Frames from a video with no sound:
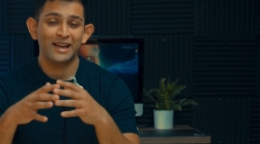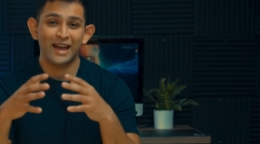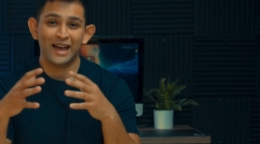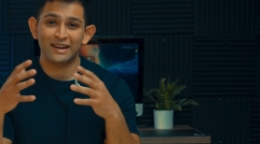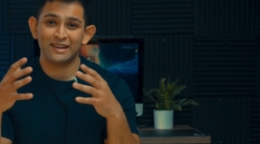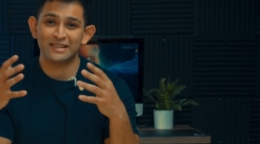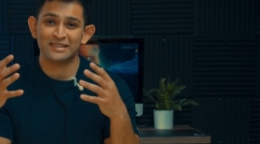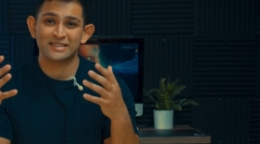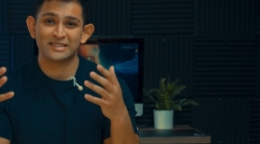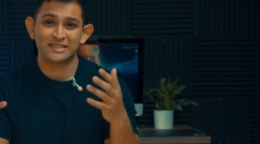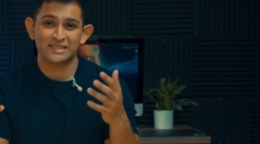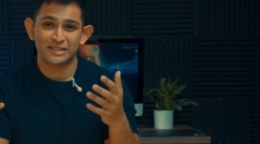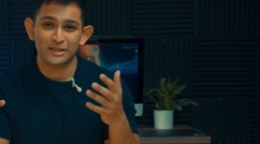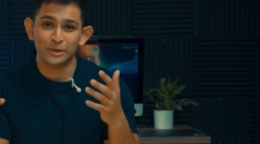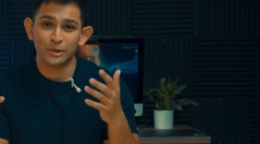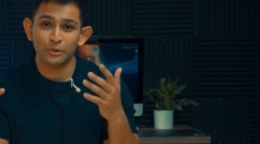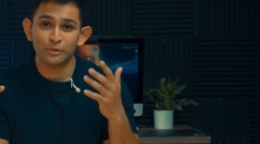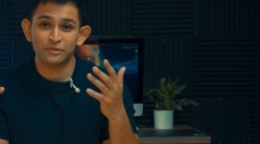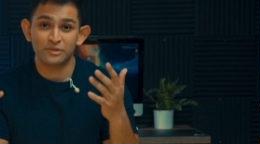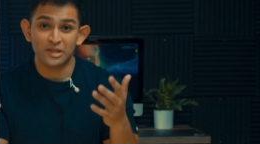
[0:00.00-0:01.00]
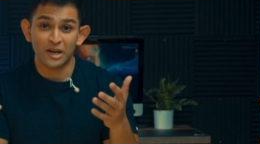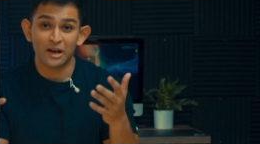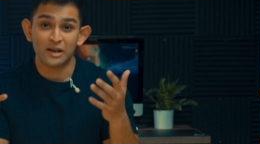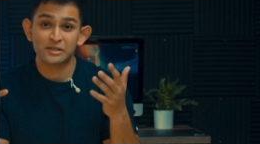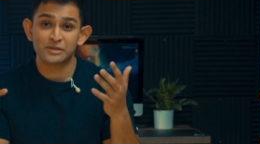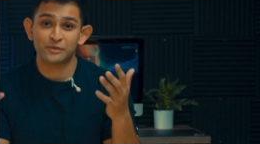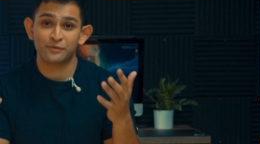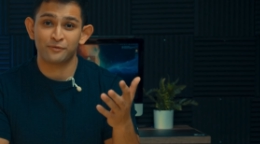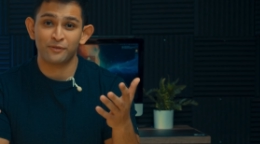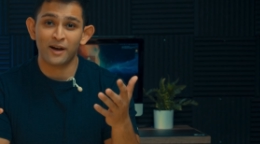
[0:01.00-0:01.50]
and it still
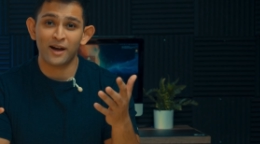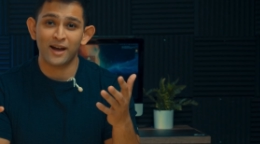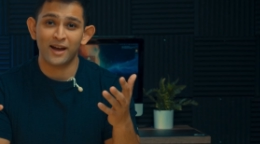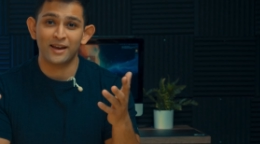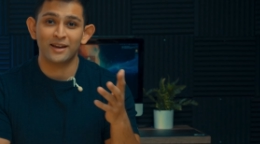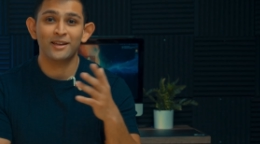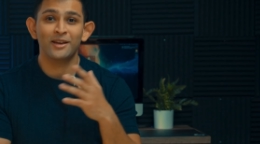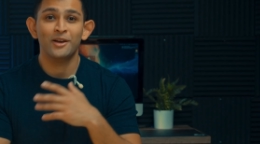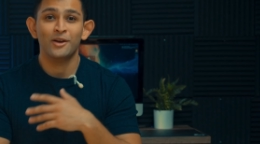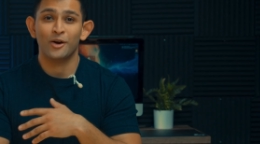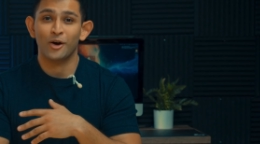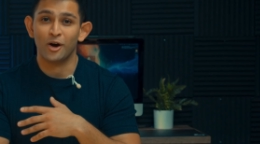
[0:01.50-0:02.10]
does fine